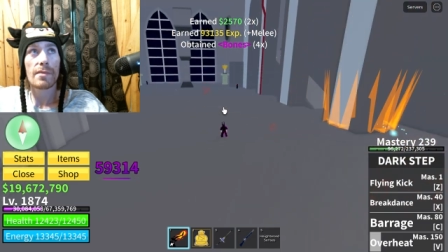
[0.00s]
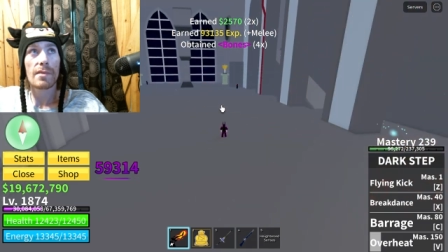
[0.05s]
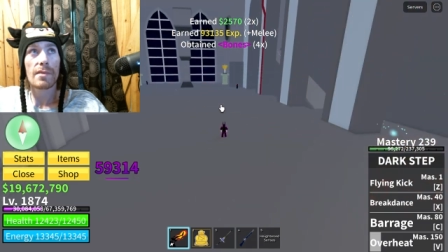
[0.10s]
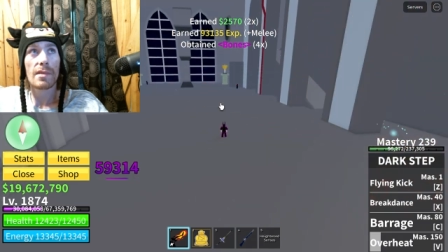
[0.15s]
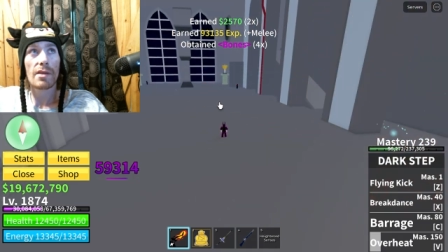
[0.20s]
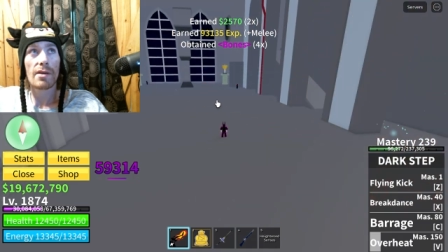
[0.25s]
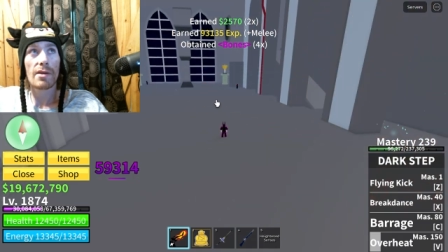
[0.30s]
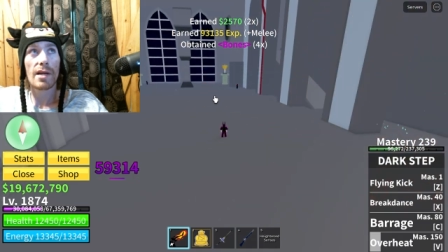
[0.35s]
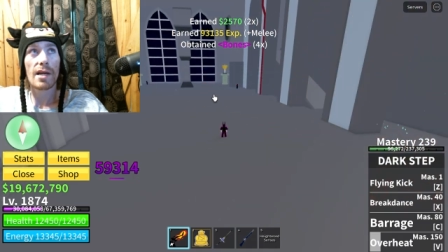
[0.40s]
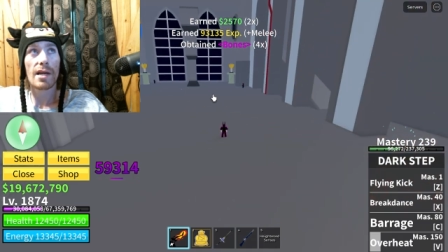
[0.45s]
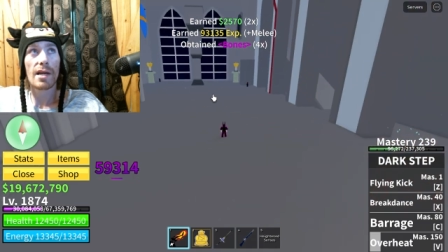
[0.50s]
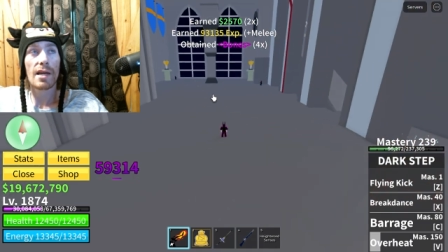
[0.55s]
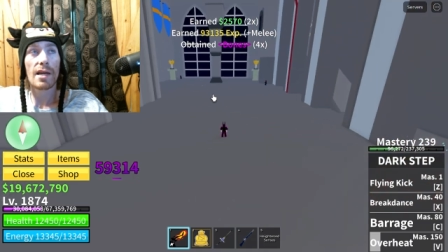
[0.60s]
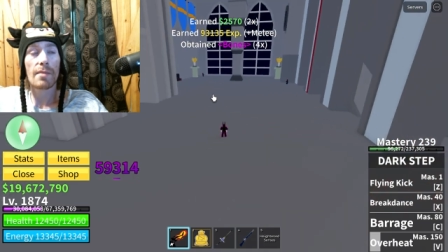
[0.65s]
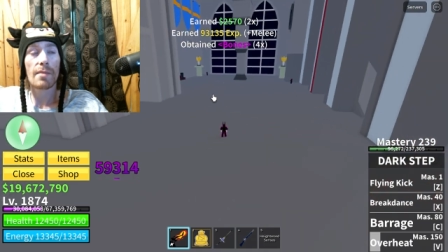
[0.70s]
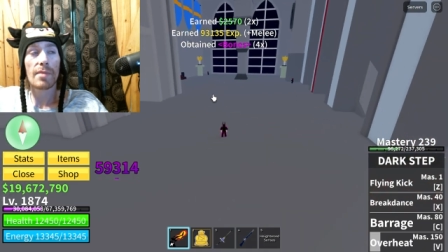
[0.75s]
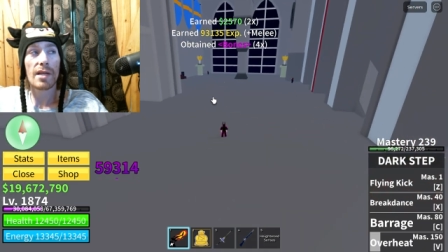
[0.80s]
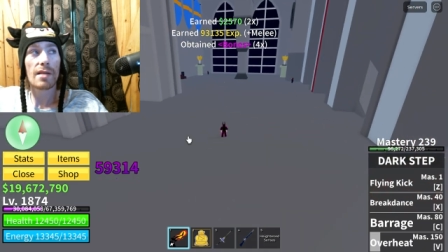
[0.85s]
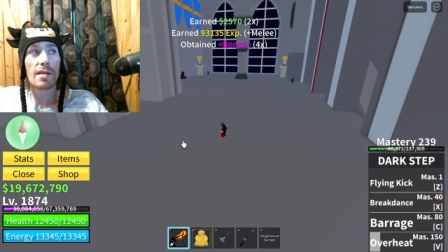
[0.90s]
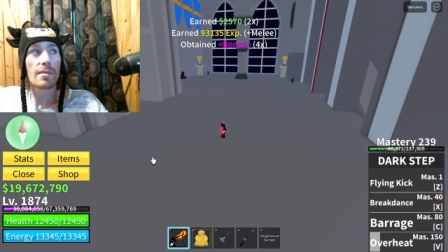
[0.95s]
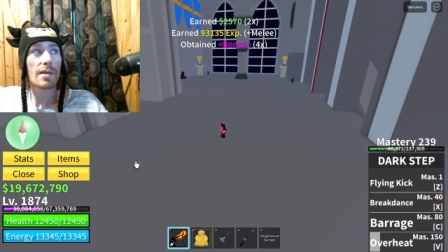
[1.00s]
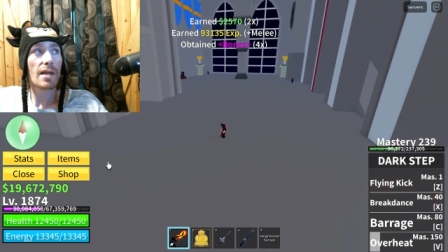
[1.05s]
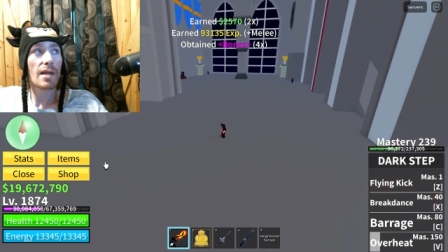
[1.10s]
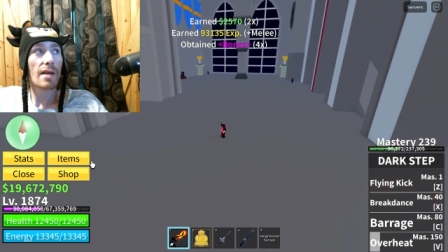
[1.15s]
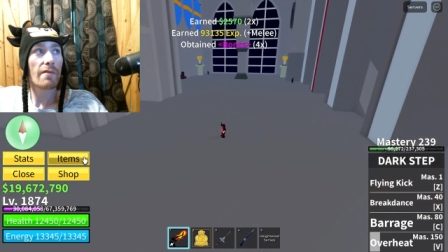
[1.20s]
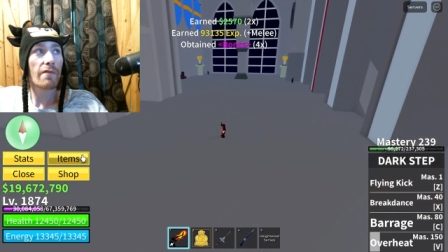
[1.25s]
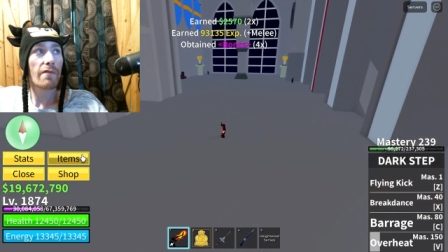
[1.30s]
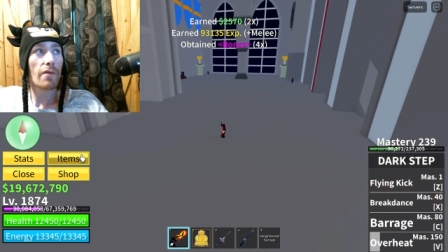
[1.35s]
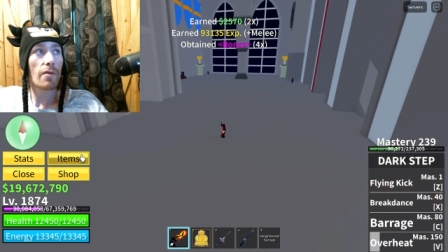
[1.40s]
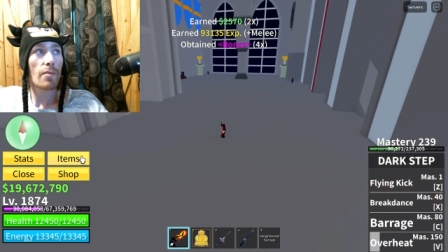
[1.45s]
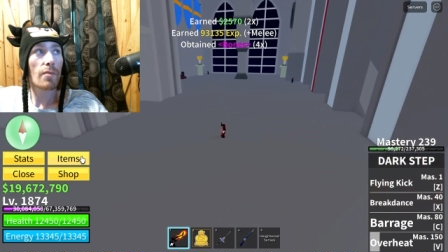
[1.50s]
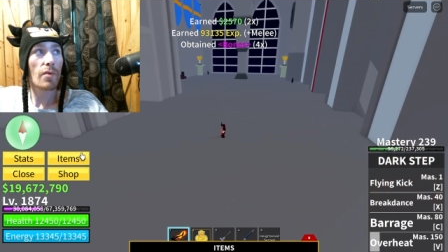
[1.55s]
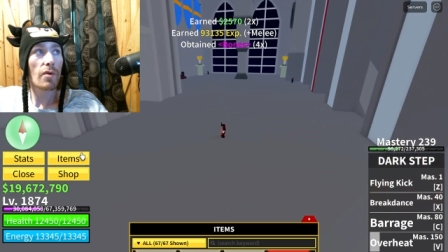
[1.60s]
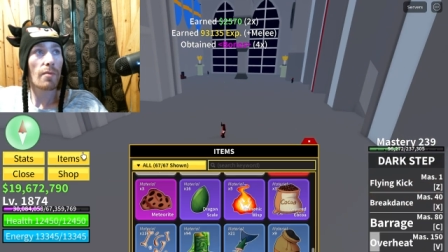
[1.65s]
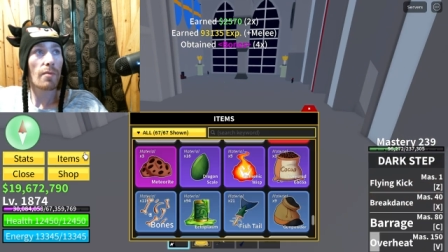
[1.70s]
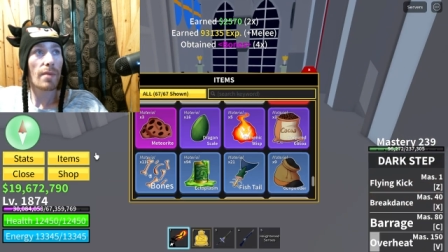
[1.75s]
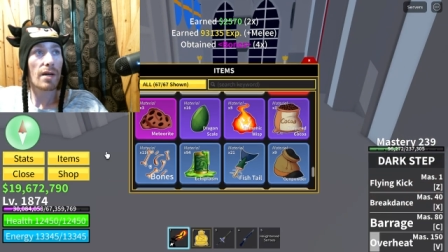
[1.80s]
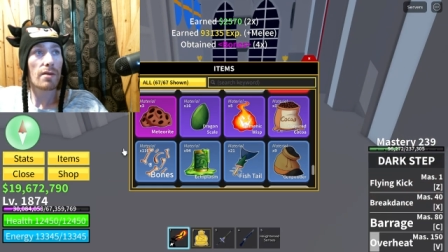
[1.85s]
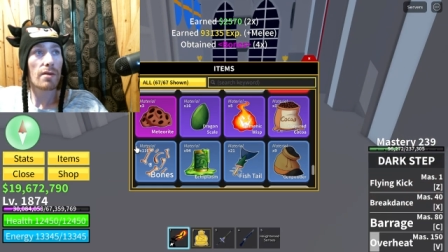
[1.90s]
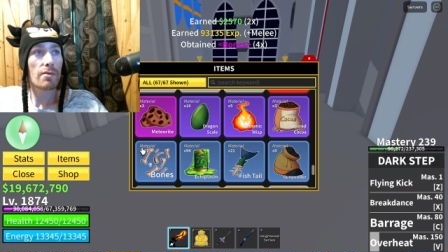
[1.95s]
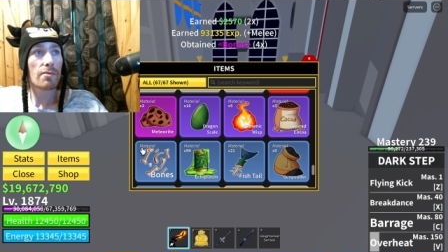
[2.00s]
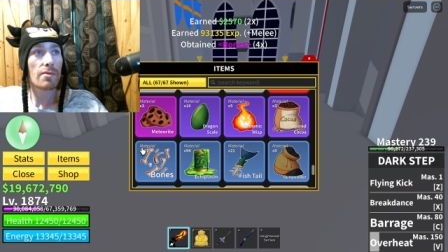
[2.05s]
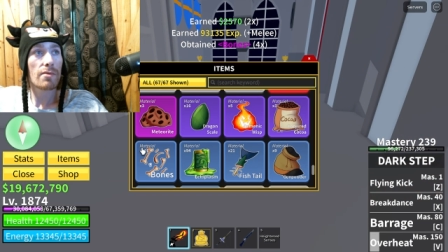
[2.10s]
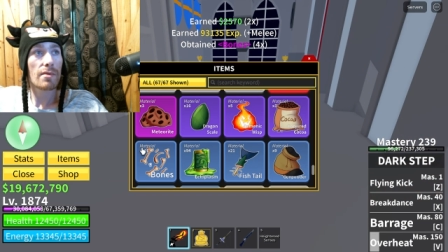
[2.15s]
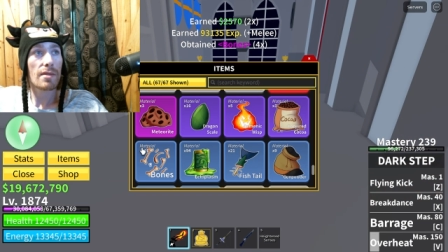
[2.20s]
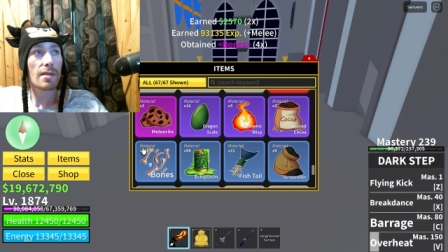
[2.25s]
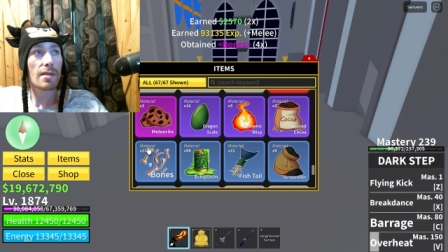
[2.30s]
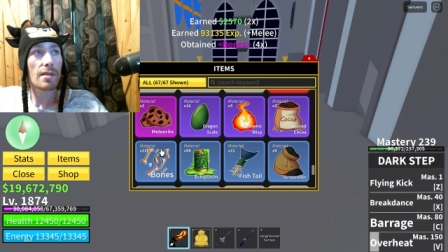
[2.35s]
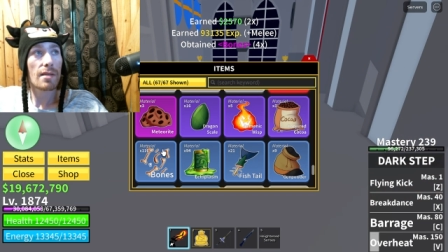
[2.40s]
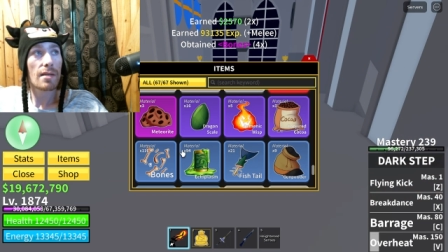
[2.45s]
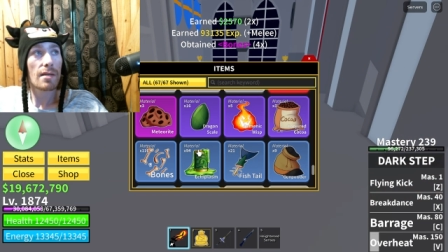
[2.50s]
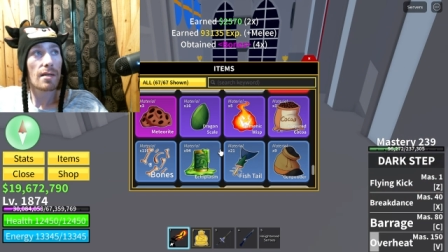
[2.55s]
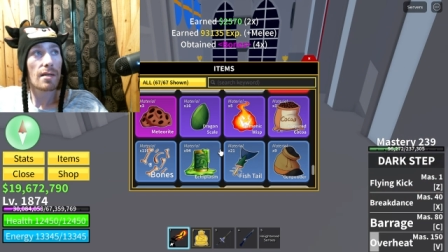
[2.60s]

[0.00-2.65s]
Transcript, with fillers: Hooray, I beat him and got four more bones.